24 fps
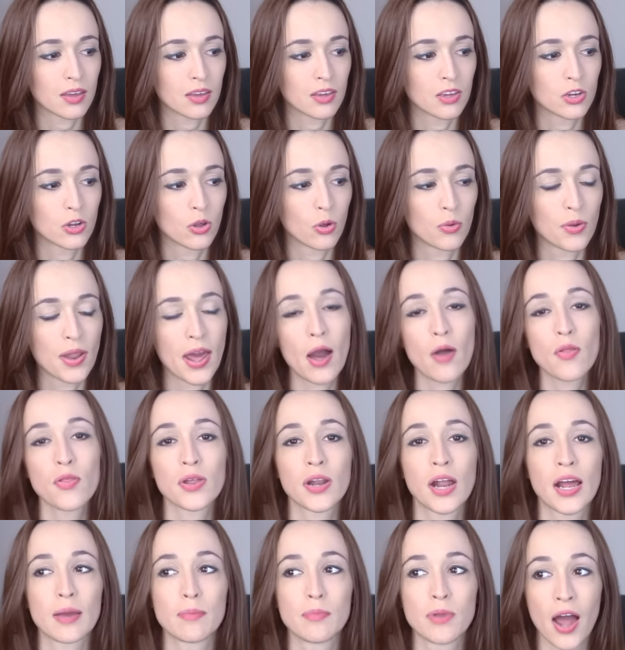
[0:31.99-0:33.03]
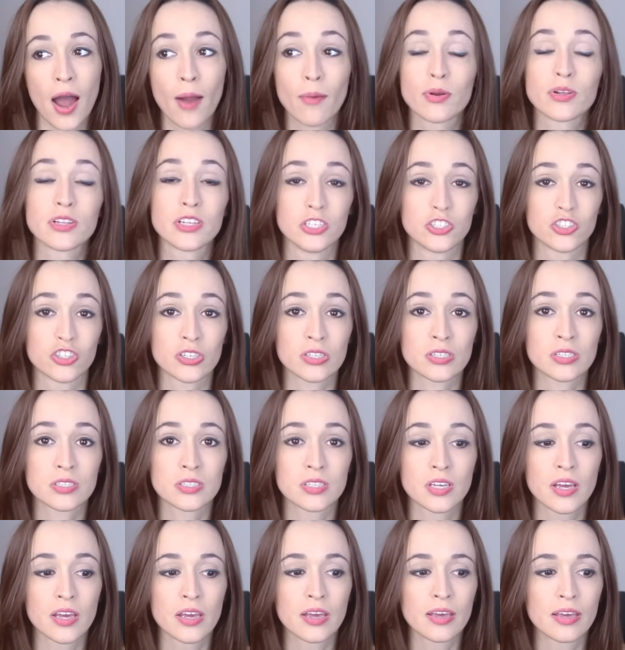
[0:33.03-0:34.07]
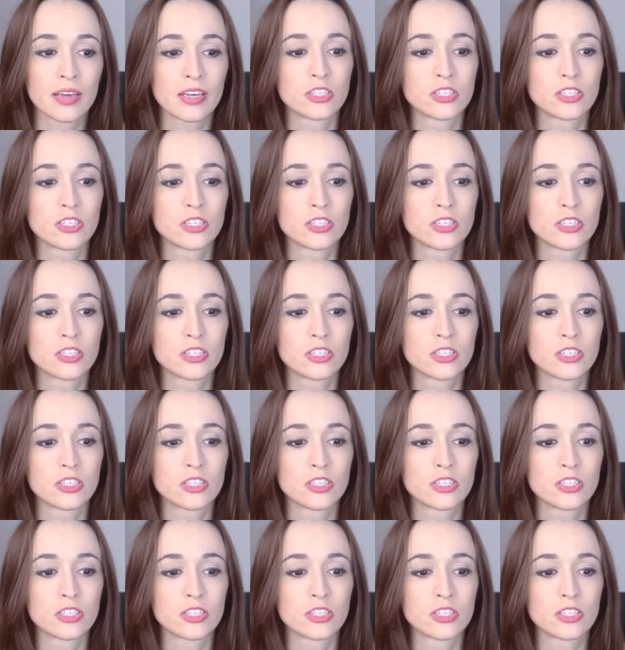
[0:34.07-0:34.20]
you know, now that I'm not religious,